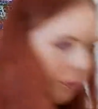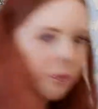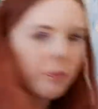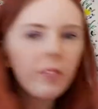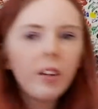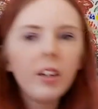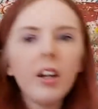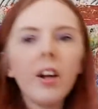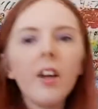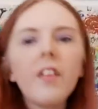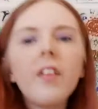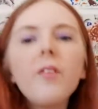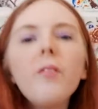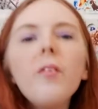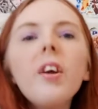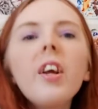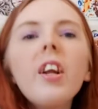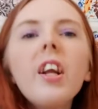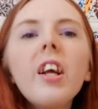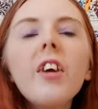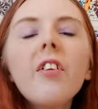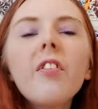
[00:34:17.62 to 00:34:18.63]
Now I think we're
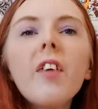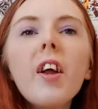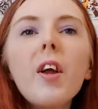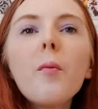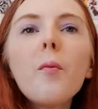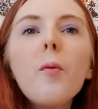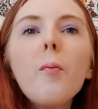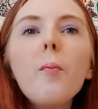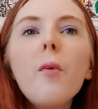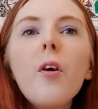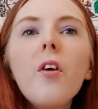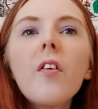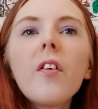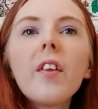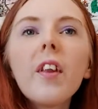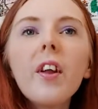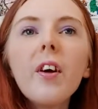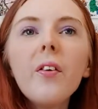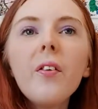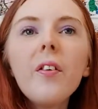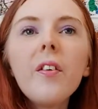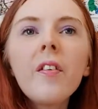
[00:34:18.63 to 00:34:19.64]
going to create one more of
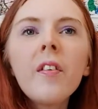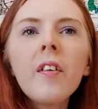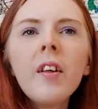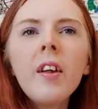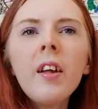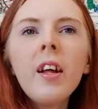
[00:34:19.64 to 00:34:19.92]
those,